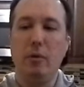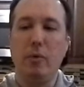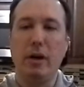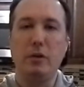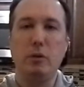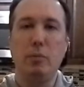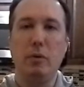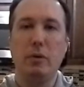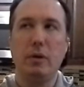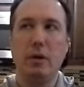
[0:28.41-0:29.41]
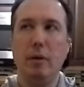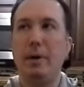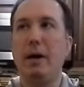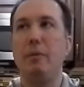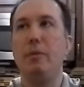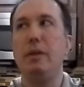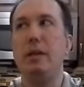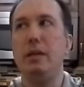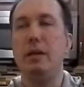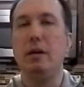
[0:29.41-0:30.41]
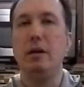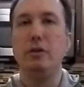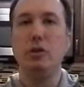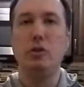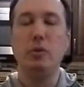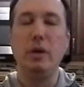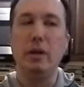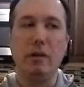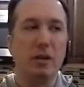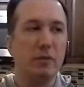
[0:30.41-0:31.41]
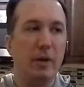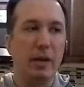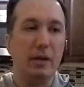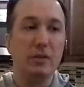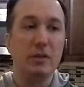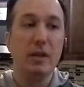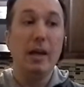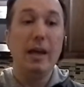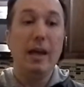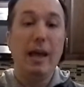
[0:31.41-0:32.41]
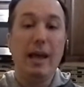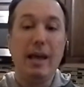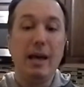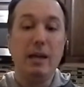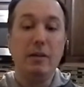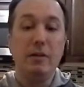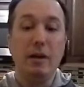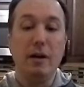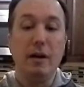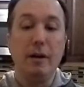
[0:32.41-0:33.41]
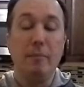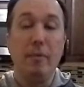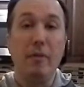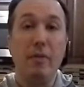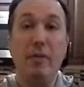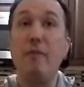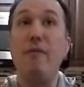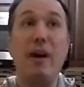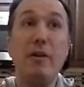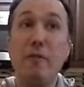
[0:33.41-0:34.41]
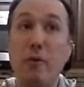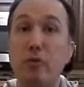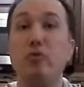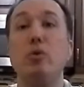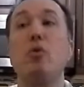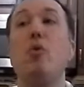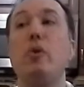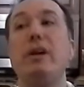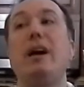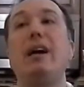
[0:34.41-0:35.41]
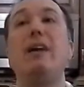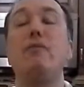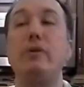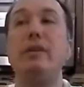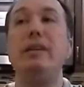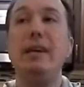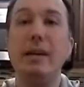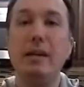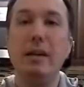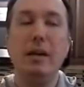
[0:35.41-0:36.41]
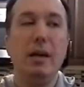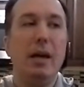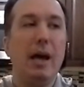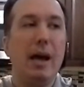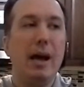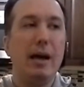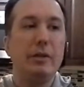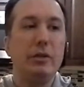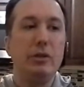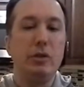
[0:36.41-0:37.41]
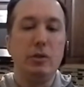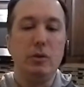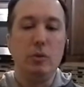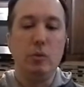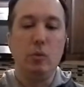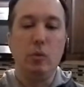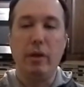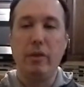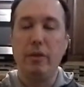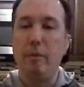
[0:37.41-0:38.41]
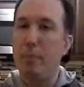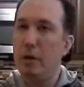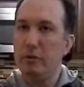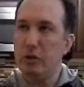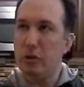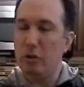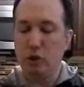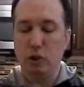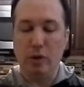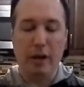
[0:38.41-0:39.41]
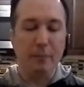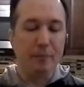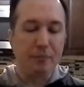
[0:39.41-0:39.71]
when I spoke about the shooting in Las Vegas, and the very first recording I ever did had to do with the Pulse shooting.